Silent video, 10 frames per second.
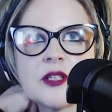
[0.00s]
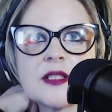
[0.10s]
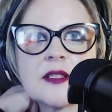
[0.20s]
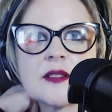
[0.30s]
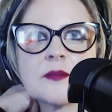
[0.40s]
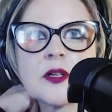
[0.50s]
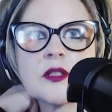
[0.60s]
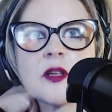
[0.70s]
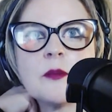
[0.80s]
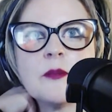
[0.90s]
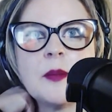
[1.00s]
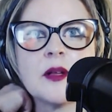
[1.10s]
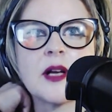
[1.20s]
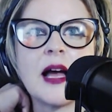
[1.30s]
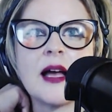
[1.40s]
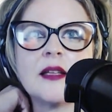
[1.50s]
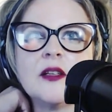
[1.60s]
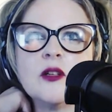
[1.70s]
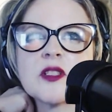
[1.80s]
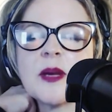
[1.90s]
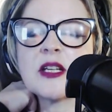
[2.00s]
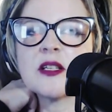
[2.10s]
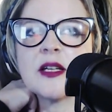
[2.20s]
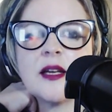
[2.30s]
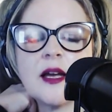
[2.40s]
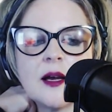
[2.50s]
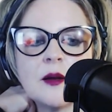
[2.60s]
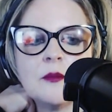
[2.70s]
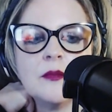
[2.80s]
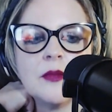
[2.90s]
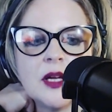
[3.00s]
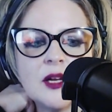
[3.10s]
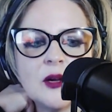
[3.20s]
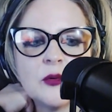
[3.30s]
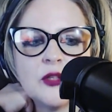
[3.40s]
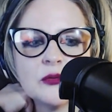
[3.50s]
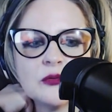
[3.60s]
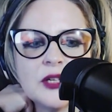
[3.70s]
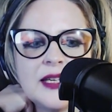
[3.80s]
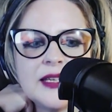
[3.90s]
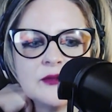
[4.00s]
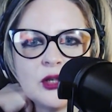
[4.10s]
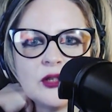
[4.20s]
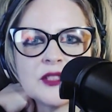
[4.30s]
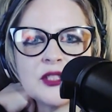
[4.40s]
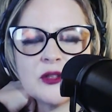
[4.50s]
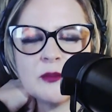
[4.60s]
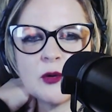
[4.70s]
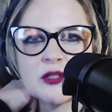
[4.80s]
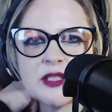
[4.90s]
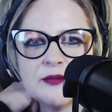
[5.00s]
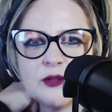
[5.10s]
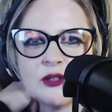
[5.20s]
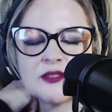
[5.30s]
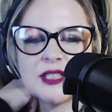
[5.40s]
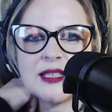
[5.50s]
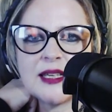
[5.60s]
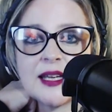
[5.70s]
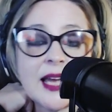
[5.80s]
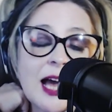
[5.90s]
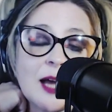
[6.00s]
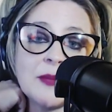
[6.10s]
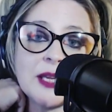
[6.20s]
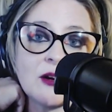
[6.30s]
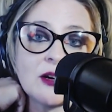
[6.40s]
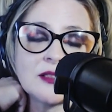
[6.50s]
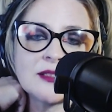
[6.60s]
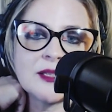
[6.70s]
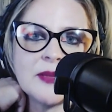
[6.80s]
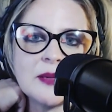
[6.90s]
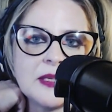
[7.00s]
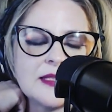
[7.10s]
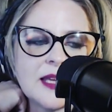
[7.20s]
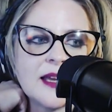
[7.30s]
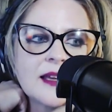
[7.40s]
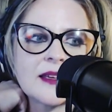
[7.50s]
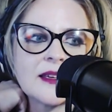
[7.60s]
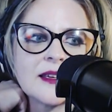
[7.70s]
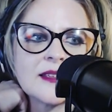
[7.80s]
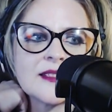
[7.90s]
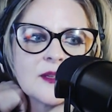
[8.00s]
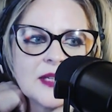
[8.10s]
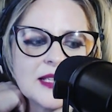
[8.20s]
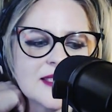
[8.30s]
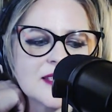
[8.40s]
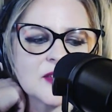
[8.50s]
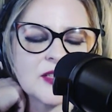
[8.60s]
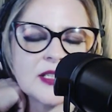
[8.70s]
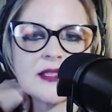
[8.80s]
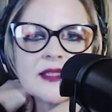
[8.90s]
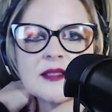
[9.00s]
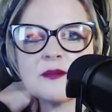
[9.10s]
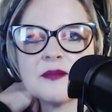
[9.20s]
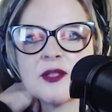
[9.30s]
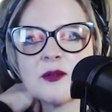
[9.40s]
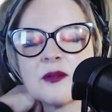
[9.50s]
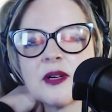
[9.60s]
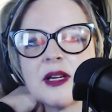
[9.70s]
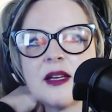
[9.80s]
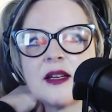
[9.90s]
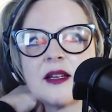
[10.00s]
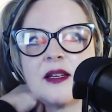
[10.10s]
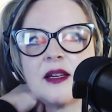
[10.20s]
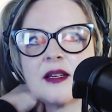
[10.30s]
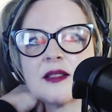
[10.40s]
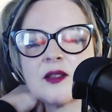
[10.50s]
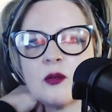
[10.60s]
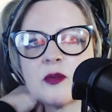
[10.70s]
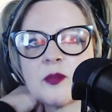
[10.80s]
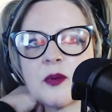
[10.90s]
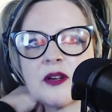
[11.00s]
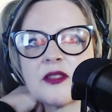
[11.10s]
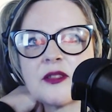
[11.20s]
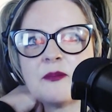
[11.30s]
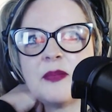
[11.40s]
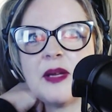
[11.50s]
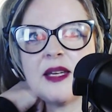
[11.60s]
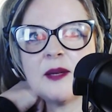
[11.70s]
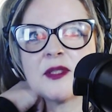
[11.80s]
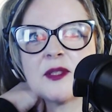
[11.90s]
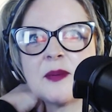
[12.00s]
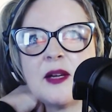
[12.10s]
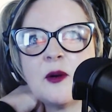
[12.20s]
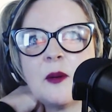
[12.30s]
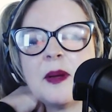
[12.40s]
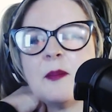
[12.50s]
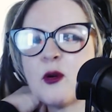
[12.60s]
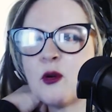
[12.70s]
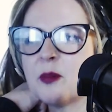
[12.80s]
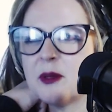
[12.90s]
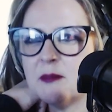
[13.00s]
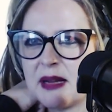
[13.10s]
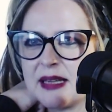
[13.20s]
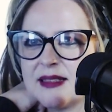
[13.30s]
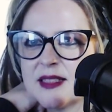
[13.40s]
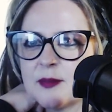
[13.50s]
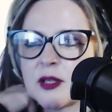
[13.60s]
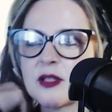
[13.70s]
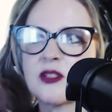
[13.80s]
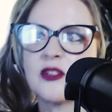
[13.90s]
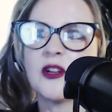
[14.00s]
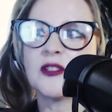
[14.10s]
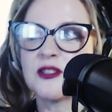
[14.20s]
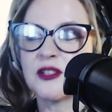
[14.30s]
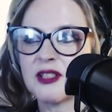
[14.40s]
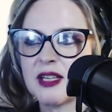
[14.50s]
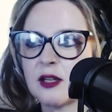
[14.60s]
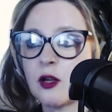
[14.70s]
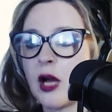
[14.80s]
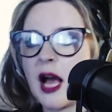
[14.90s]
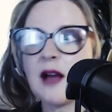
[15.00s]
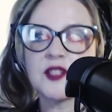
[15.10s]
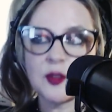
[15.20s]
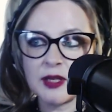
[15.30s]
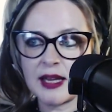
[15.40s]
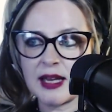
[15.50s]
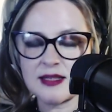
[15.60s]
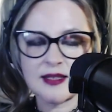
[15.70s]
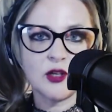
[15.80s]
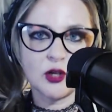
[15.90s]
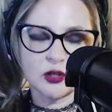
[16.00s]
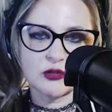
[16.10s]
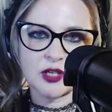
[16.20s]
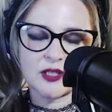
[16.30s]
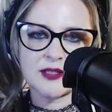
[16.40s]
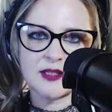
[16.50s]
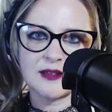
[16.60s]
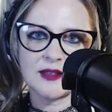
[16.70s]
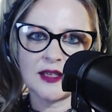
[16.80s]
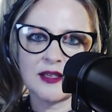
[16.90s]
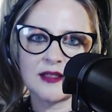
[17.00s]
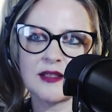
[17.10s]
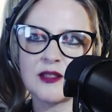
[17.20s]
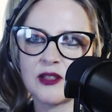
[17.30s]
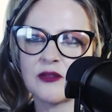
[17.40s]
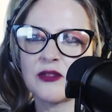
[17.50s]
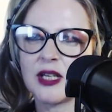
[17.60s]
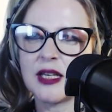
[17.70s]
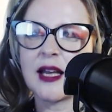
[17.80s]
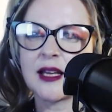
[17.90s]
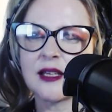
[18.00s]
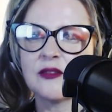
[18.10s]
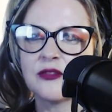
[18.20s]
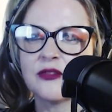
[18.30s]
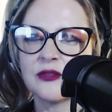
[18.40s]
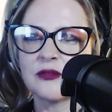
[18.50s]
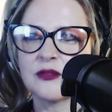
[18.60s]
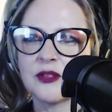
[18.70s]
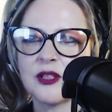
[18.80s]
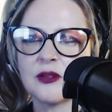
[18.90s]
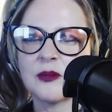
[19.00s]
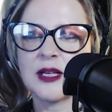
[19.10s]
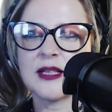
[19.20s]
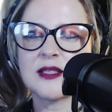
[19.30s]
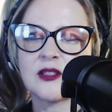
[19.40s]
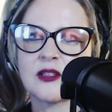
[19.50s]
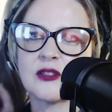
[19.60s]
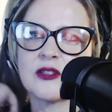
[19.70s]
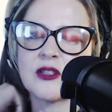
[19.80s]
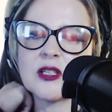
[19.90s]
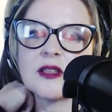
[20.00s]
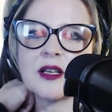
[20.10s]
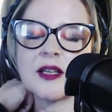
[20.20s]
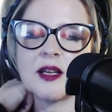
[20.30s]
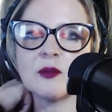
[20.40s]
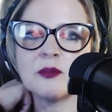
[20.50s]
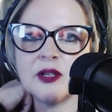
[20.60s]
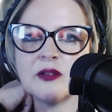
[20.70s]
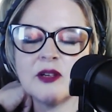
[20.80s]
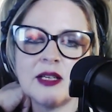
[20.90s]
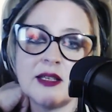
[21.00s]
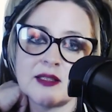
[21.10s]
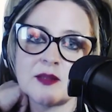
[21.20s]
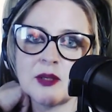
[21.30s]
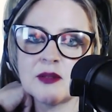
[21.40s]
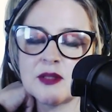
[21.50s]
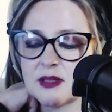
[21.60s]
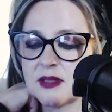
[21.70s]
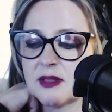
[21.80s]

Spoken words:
criticism, because some people can, especially when you're really involved and you're emotionally involved in it, it can be hard to maybe take someone else's criticism. So yeah, it's always worth being able to be a bit more open-minded, because they're not doing it. Have someone, I guess, that you can trust that isn't doing it for negative, ways. They're doing it there to help you, really, I suppose.